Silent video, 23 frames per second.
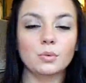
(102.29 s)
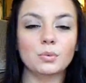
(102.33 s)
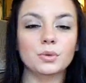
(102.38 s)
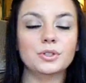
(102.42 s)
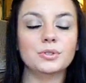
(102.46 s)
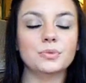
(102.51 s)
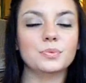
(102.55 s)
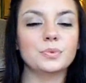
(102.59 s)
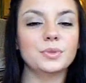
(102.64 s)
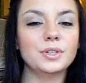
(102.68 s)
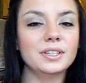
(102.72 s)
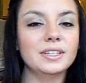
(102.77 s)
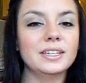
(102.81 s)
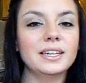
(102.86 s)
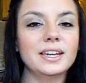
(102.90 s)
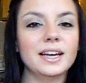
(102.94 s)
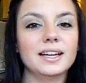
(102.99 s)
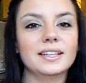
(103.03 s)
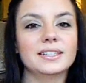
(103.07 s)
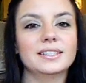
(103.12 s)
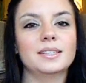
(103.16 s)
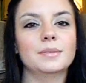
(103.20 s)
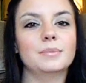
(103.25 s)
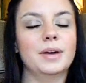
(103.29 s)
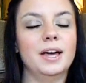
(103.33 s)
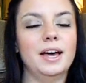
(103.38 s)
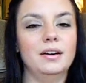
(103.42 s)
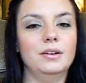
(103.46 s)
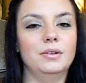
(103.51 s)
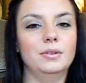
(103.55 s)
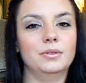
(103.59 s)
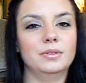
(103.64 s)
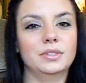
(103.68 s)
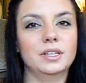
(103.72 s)
What's really nice
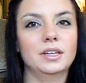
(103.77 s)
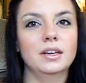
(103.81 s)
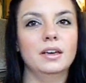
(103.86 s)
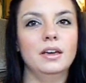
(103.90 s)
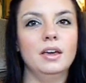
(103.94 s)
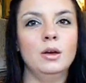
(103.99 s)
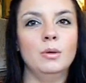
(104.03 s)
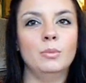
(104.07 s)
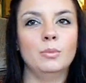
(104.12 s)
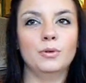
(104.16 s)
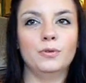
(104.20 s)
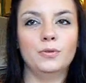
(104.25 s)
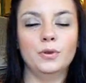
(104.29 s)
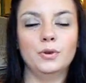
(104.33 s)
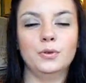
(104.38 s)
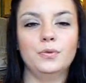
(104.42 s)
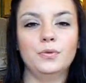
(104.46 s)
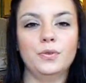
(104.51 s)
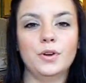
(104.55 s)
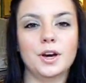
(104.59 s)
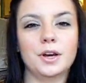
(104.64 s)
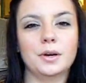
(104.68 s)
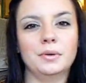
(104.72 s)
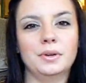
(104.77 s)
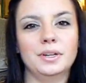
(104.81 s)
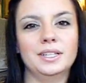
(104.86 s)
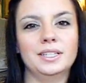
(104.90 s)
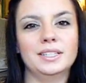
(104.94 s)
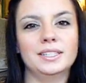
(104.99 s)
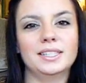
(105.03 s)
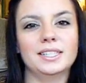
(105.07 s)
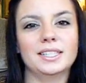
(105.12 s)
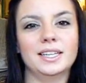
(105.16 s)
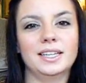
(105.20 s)
about Preferred
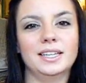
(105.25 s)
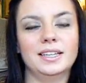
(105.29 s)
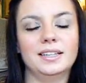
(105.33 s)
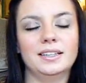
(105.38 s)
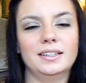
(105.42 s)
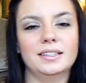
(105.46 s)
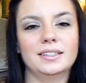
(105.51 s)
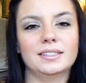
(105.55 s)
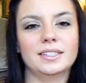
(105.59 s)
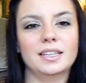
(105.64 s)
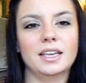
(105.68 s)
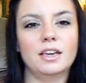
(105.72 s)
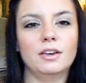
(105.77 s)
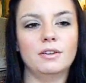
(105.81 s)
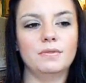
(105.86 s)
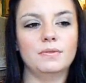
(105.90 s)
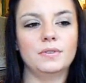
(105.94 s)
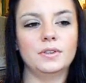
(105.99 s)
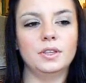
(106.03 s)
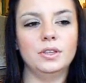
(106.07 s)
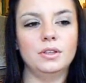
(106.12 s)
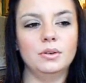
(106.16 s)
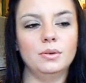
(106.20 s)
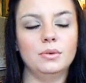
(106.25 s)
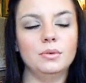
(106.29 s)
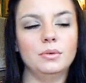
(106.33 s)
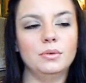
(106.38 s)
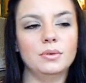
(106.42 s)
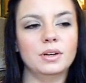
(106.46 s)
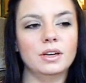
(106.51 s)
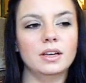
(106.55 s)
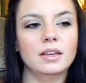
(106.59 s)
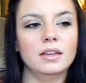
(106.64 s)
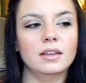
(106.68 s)
Fragrance is if
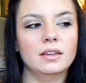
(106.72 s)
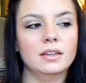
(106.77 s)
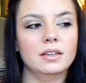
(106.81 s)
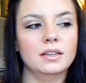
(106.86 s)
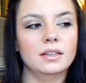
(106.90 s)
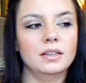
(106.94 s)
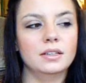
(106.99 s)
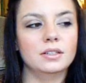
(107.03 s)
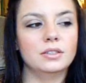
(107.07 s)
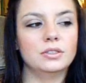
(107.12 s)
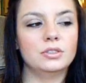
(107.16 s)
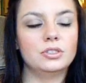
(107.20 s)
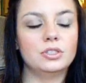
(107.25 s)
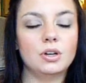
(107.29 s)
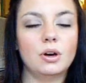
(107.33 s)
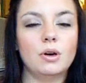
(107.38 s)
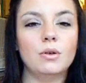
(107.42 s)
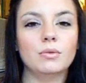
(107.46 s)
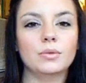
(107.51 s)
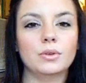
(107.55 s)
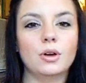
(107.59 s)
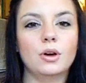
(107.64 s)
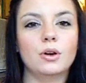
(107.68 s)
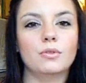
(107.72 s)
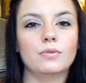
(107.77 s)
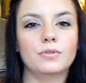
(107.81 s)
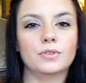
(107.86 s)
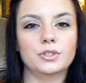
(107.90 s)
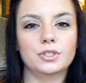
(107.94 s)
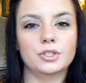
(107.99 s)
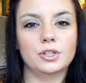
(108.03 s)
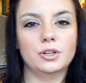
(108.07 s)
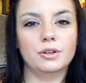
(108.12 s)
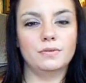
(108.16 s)
you don't know
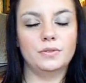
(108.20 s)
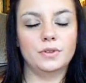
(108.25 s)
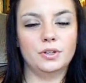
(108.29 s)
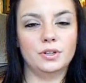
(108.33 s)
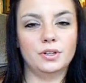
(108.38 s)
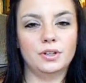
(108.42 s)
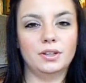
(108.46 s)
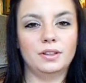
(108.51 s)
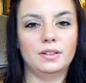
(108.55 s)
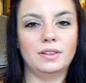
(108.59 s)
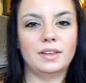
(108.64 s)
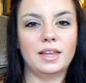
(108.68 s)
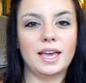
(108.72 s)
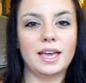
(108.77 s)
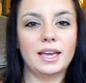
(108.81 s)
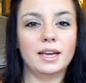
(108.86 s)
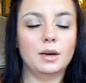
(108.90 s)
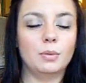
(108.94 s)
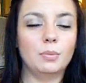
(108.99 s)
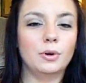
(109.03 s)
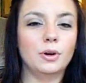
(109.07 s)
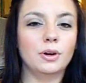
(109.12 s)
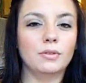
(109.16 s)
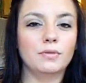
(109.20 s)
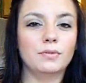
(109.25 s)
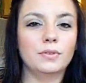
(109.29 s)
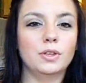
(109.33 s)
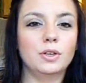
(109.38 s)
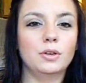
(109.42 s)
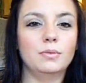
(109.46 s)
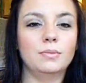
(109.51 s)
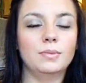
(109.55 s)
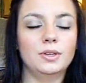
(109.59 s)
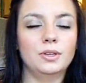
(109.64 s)
for sure if you're going to like a
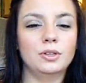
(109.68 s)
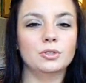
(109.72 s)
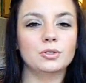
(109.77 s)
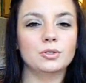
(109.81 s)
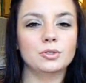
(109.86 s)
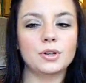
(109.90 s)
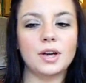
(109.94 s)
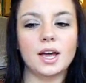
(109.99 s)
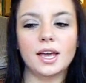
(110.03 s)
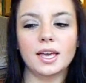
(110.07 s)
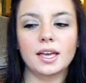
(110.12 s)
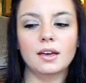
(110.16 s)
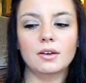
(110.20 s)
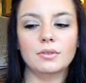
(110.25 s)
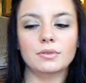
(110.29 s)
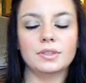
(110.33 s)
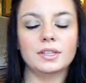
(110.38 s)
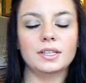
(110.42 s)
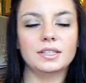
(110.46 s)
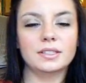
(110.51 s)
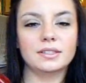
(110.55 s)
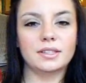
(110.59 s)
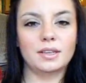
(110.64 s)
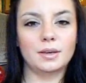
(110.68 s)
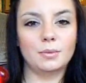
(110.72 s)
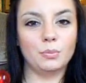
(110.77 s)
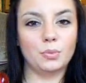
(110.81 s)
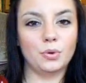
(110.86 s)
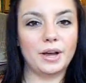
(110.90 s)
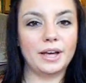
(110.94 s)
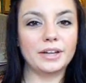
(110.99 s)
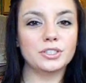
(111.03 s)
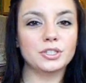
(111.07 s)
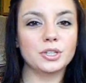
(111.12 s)
perfume, you can try out these
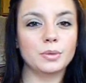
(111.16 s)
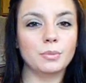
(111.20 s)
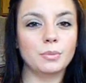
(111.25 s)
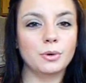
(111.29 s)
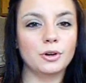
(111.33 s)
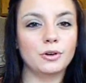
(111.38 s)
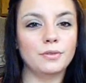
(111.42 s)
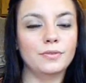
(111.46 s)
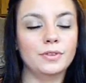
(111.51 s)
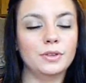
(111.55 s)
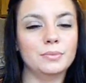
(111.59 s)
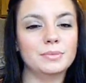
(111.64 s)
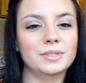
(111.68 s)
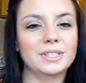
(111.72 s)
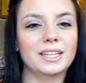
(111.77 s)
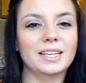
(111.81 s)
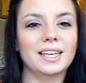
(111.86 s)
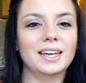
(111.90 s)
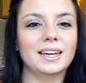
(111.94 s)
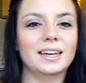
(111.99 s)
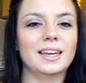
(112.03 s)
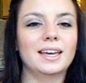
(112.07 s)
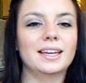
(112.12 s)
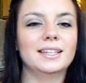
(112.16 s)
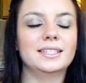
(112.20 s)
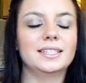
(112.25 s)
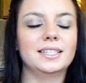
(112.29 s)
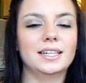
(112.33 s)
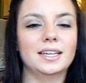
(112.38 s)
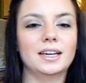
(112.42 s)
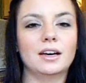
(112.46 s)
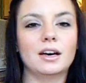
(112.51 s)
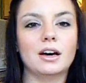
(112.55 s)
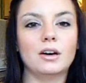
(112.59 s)
impression perfumes and get an
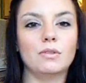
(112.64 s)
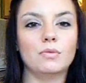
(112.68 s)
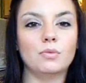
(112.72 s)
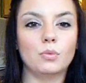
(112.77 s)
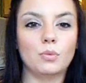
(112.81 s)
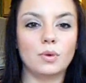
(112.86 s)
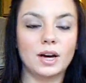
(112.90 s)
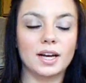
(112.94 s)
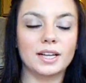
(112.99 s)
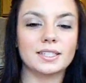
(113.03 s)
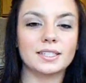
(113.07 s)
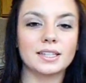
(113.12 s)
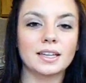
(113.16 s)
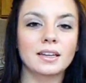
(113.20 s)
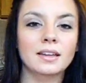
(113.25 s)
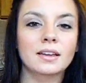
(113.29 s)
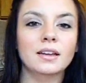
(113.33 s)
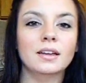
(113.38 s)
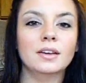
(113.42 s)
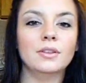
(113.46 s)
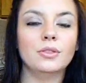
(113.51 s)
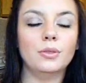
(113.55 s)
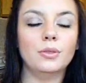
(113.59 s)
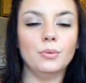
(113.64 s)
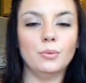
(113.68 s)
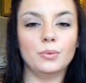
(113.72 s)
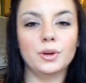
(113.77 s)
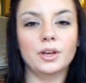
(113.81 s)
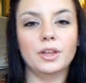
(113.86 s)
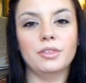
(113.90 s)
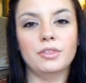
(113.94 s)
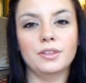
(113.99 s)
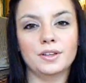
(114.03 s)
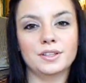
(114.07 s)
idea of what the
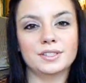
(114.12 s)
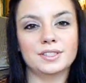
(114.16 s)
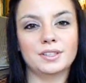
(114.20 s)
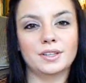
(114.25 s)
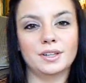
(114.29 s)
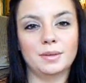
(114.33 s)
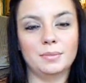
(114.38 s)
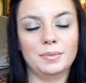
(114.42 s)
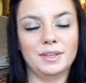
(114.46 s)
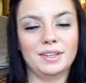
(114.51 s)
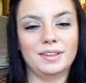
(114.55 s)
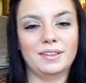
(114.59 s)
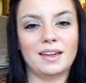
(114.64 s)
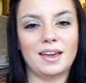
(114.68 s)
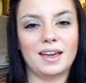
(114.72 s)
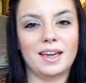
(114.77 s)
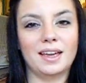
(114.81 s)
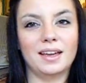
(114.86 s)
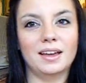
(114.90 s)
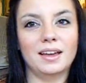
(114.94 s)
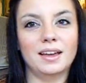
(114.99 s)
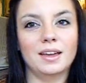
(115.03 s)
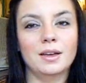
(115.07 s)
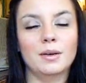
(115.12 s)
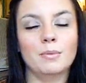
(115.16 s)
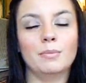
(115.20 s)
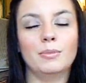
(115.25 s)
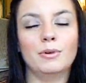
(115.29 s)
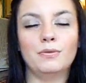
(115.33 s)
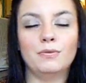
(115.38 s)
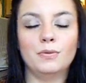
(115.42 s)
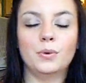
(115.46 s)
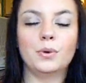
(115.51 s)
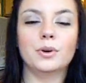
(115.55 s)
real thing's going to be like
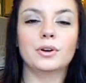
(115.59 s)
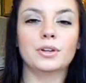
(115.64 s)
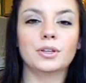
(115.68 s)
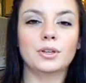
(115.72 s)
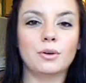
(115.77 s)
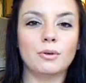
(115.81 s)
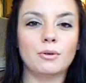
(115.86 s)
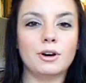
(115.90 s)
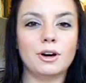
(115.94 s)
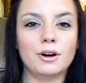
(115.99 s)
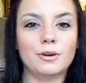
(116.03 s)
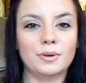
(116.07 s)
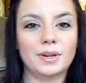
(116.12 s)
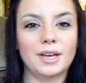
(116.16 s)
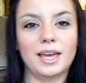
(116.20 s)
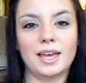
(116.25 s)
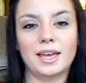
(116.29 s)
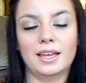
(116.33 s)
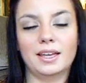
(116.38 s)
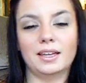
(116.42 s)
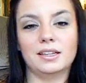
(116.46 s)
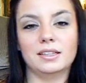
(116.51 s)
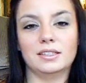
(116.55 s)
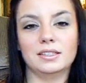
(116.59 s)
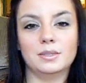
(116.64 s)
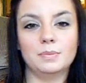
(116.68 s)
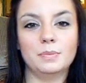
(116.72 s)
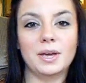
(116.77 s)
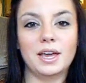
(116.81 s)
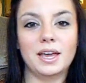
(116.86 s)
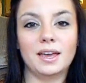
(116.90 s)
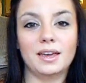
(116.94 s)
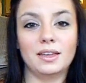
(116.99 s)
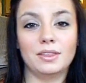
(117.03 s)
before you go out
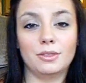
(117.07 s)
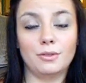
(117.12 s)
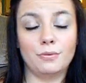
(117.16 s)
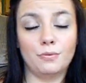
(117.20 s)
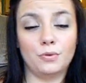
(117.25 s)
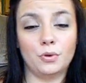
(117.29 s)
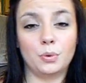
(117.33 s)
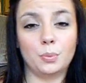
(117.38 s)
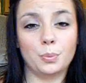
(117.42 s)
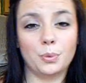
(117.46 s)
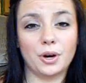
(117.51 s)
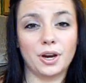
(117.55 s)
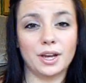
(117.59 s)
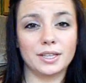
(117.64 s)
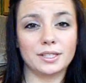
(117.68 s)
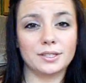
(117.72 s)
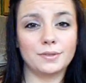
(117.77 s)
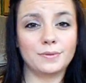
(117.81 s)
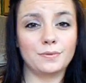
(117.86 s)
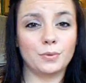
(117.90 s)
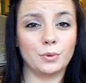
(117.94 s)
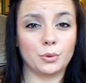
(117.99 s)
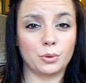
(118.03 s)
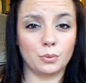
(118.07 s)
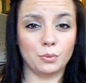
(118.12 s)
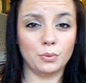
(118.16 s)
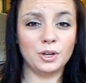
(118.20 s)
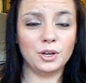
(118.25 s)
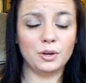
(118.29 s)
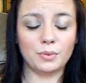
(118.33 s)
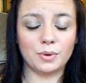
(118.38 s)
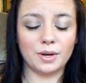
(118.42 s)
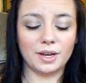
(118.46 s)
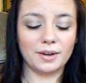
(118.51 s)
and pay the full price for the
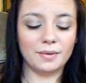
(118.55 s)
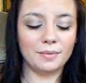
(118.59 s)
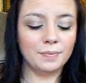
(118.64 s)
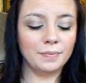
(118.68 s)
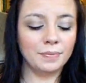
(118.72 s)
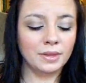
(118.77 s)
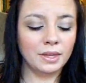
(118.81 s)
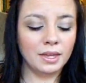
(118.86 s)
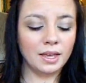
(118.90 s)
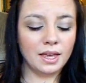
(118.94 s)
real one.